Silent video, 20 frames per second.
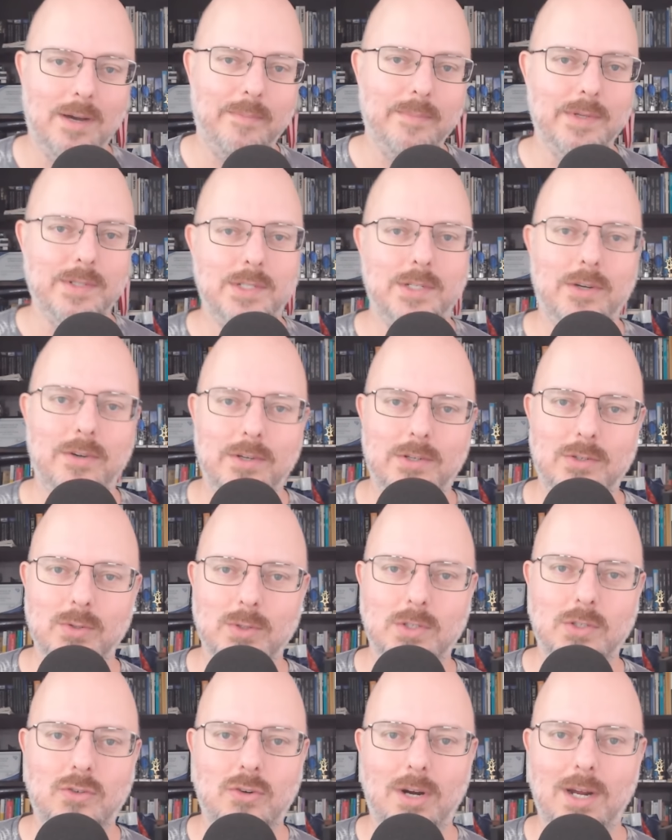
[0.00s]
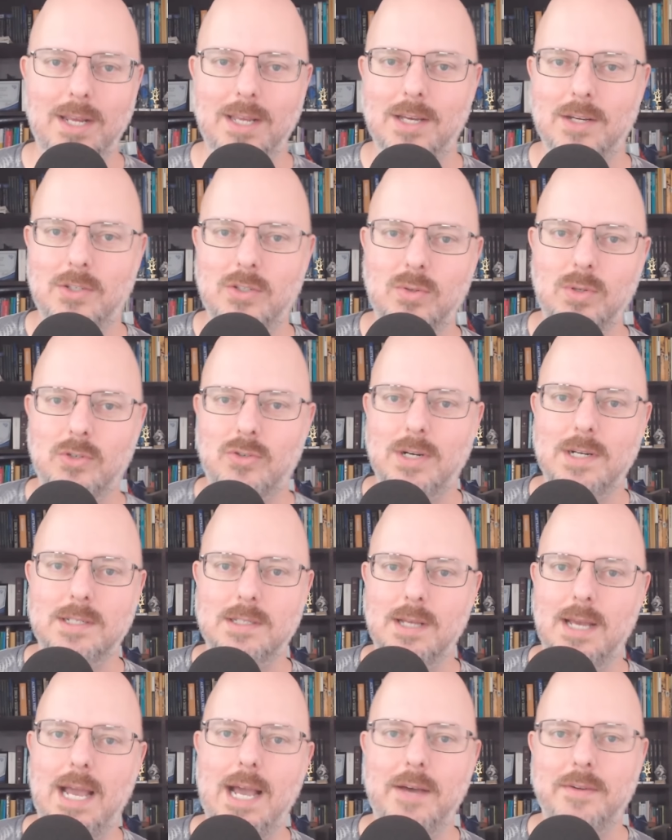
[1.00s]
numbers here into Australia to address
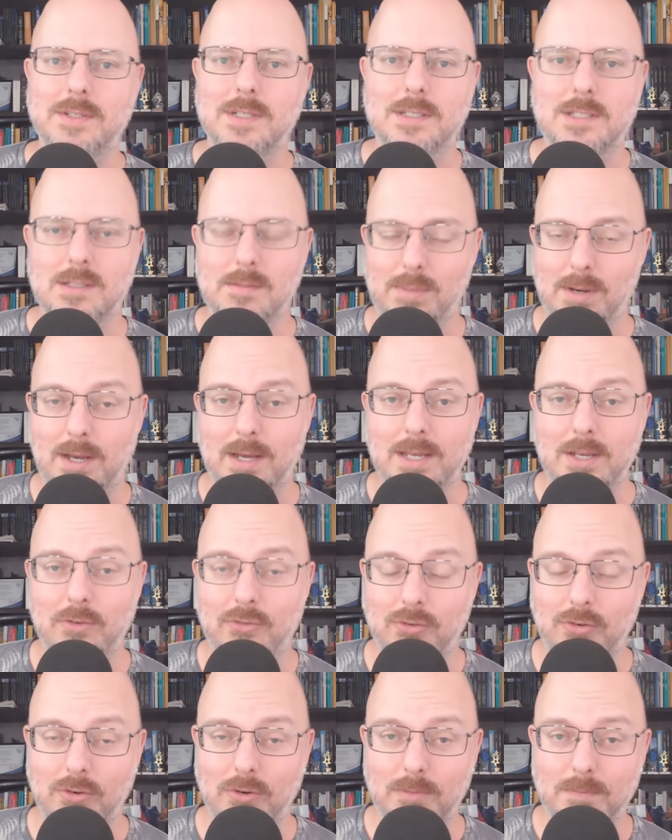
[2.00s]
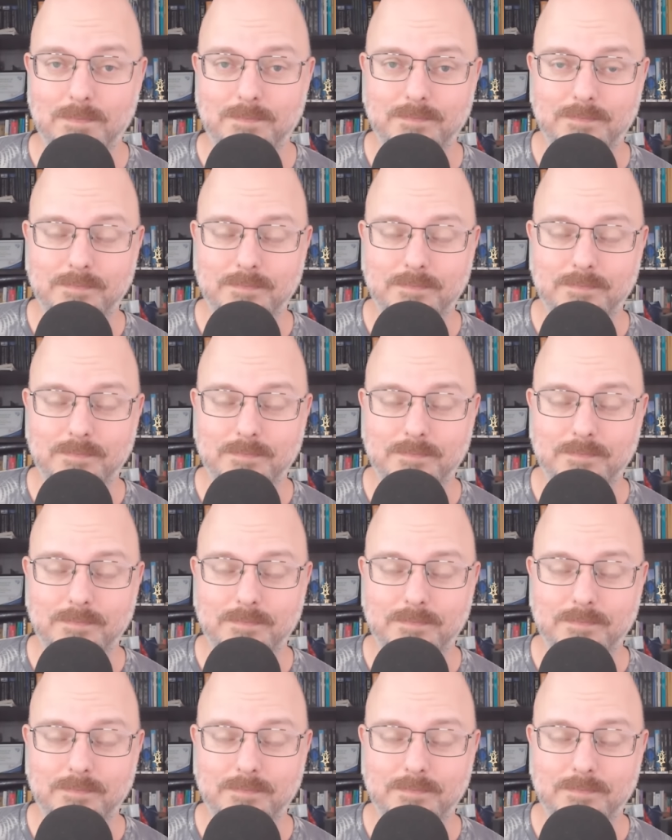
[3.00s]
the housing supply issue.